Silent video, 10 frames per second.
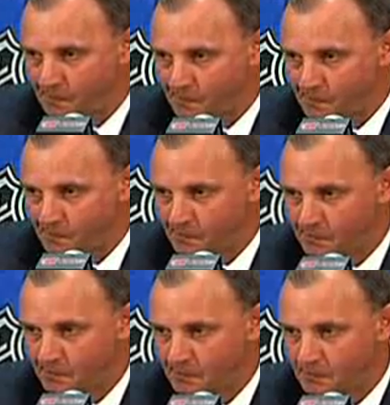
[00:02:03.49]

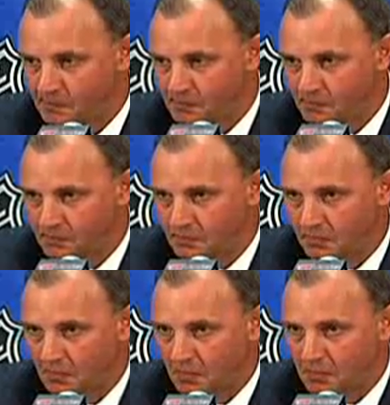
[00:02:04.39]

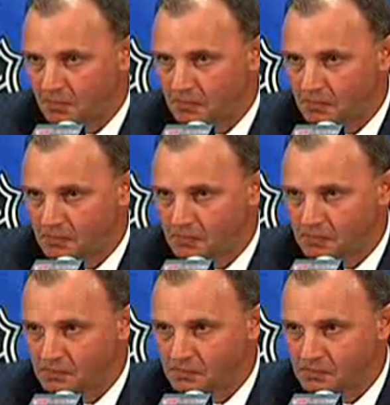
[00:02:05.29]

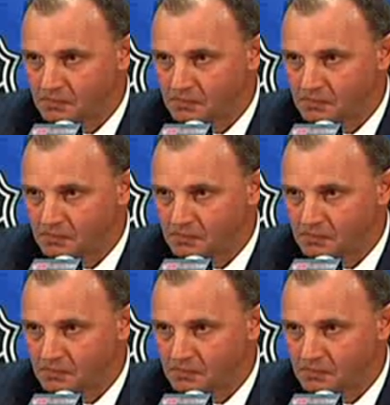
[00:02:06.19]
This person isn't speaking.